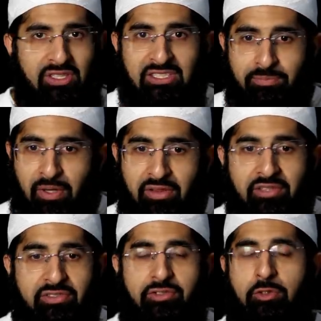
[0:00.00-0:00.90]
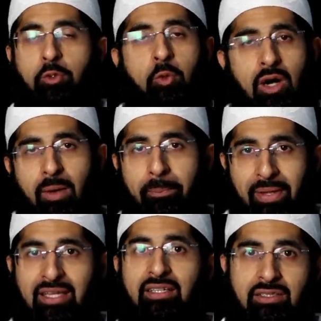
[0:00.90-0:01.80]
these brothers who were
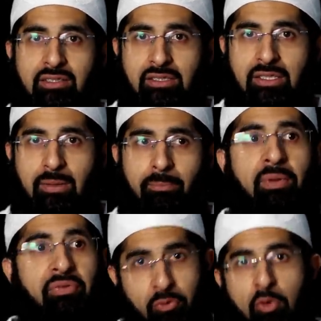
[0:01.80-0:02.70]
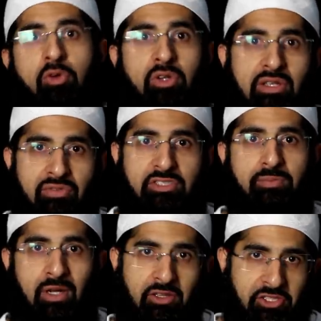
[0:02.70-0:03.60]
big before even
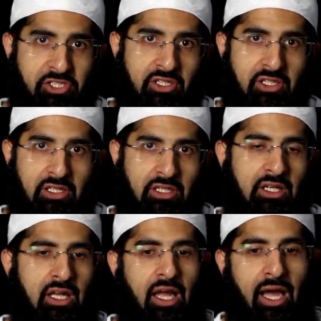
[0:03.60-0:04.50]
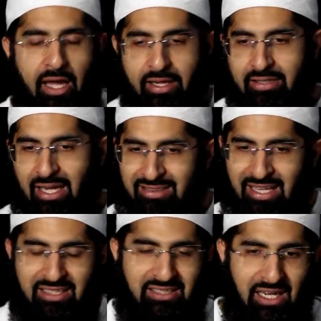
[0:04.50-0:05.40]
Smile to Jannah, and at
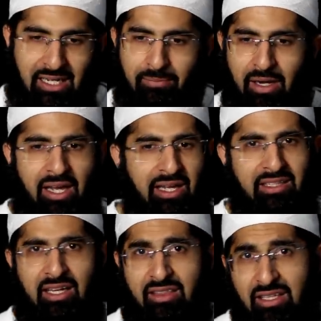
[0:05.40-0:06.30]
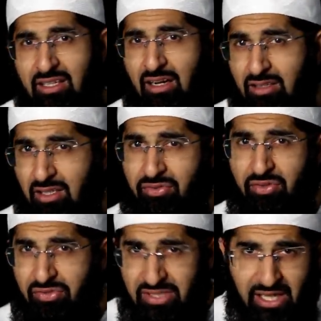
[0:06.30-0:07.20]
that time I had I think under
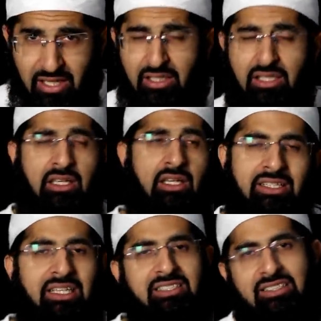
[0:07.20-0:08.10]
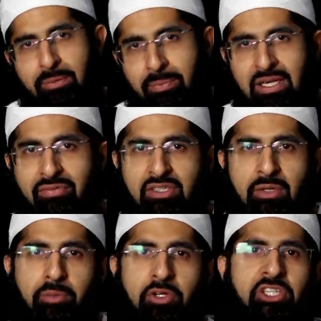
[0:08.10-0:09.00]
50k. They still believed in the
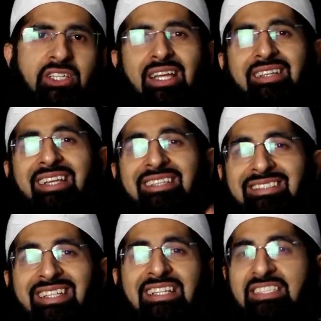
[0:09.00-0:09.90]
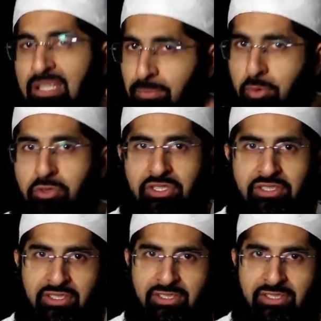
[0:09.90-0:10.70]
project and they still supported.